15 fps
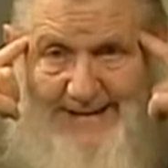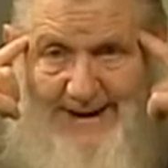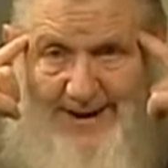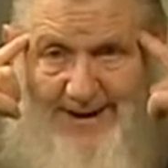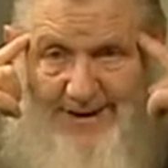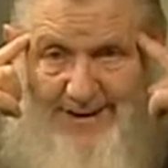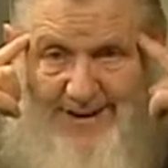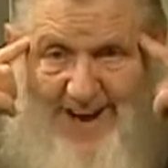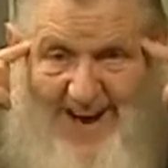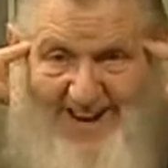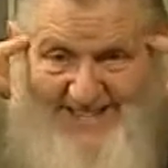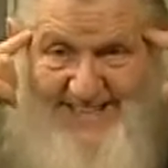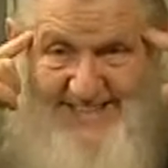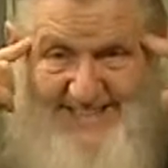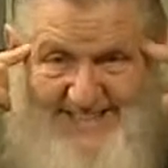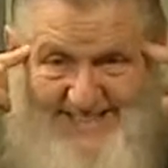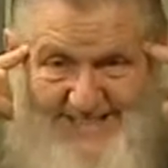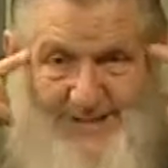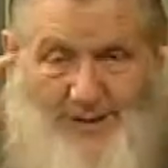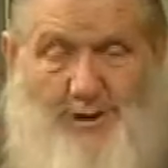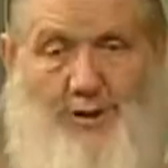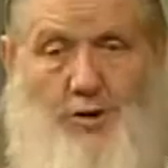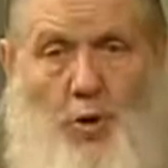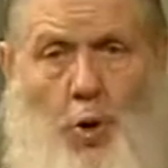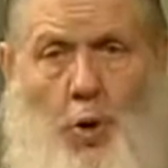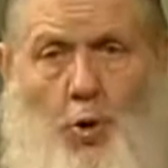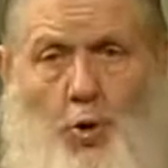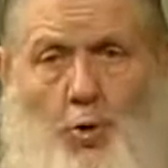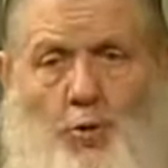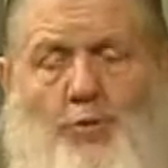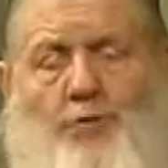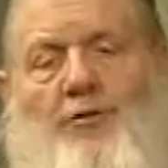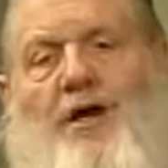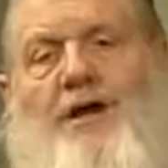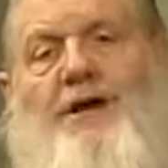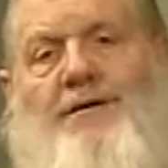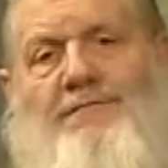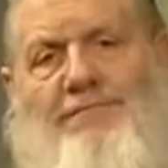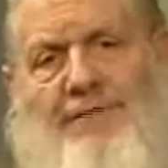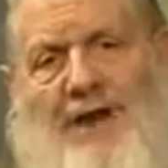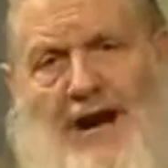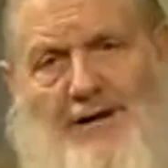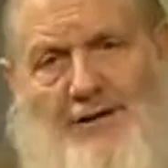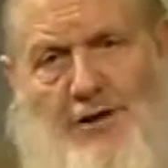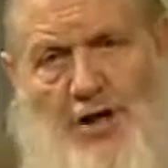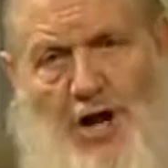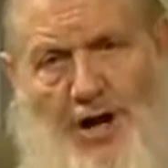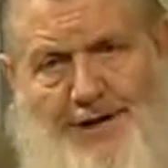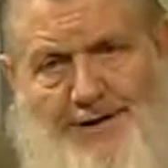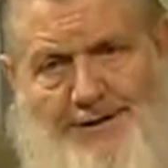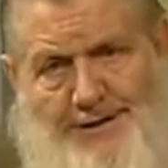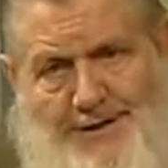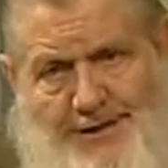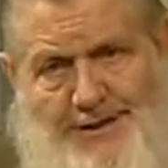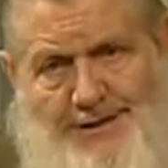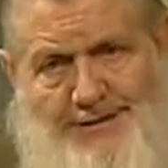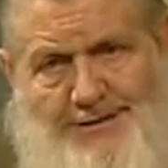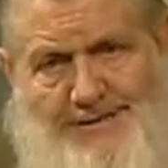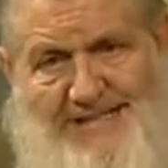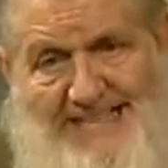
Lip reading: our logic to conclude that in fact God does